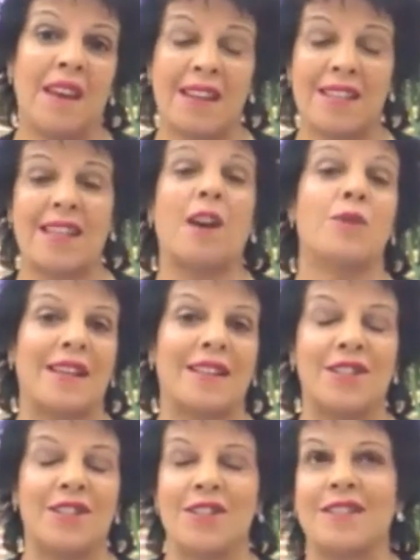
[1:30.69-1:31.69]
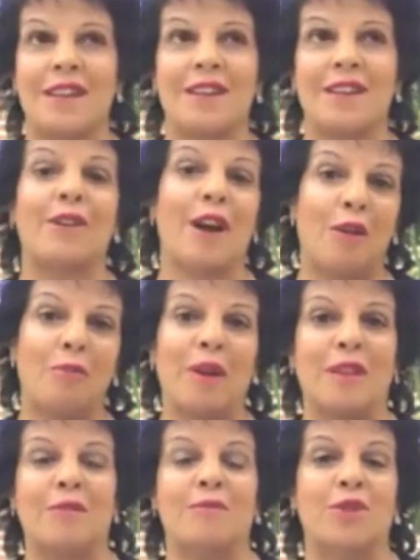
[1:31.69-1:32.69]
It's that old adage, isn't it? If you can't
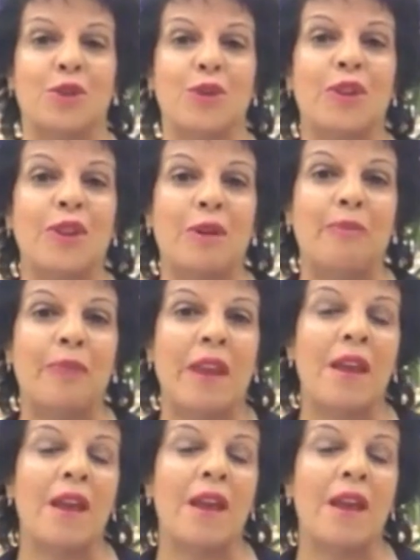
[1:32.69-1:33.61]
beat them, join them.